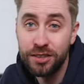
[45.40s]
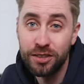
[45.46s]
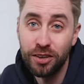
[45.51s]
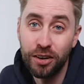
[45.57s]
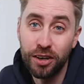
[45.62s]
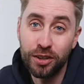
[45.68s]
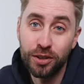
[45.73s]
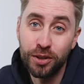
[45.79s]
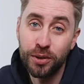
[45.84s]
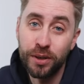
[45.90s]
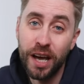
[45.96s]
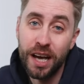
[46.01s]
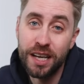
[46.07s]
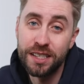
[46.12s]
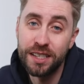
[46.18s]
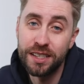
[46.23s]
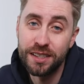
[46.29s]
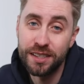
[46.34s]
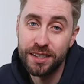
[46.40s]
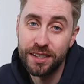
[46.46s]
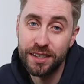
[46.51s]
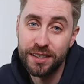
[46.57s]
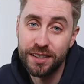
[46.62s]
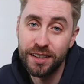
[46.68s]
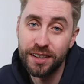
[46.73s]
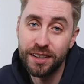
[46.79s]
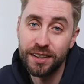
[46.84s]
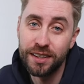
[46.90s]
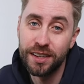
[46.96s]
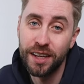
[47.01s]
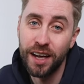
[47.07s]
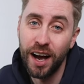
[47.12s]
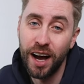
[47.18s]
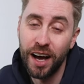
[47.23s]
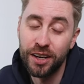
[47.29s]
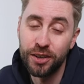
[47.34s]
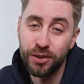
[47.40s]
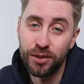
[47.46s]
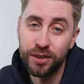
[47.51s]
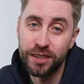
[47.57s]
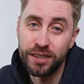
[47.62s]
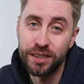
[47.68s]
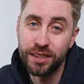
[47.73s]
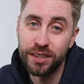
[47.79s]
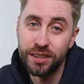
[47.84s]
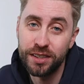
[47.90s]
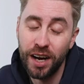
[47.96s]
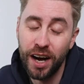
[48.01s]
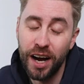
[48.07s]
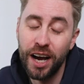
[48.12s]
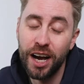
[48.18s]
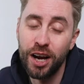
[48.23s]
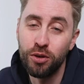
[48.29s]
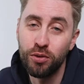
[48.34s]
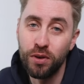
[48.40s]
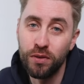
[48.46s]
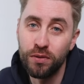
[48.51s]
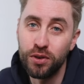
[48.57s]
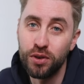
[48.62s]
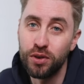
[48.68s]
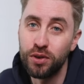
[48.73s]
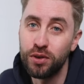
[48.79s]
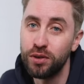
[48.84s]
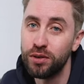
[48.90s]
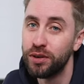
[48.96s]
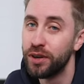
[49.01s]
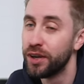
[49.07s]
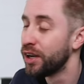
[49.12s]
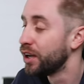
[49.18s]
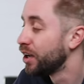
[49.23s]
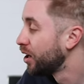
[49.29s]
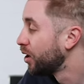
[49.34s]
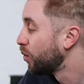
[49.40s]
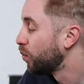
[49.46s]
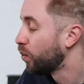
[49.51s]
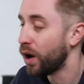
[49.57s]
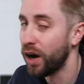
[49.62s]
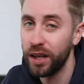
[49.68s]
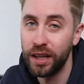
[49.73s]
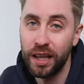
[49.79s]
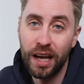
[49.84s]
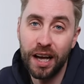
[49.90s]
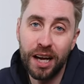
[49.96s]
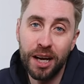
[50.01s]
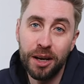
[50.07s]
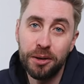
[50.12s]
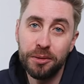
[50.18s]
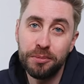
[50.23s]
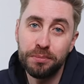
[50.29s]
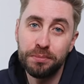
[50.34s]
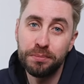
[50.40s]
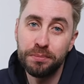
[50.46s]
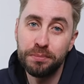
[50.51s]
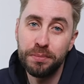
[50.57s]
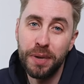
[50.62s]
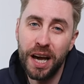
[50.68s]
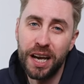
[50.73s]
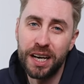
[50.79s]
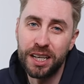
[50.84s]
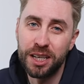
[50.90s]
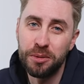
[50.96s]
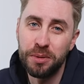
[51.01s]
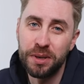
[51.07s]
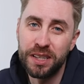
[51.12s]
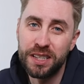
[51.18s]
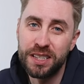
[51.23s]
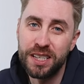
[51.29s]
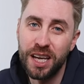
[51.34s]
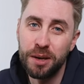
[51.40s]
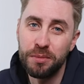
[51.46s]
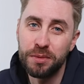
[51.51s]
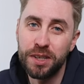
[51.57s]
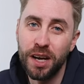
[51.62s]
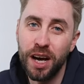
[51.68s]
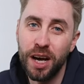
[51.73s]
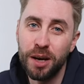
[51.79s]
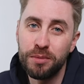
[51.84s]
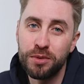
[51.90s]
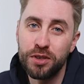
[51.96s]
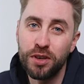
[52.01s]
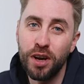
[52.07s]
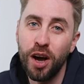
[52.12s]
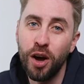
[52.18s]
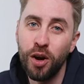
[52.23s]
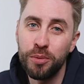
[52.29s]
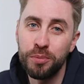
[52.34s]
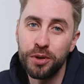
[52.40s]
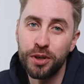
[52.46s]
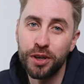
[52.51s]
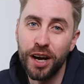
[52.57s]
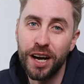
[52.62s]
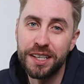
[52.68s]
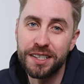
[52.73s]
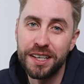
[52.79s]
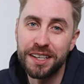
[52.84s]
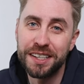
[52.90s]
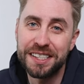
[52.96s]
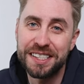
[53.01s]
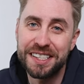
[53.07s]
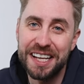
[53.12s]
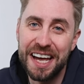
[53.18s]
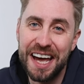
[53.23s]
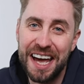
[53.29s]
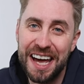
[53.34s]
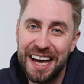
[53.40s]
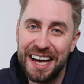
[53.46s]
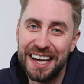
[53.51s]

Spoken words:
Sorry, Louis has insisted that I do this entire review while patting him at the same time, so I hope you guys understand.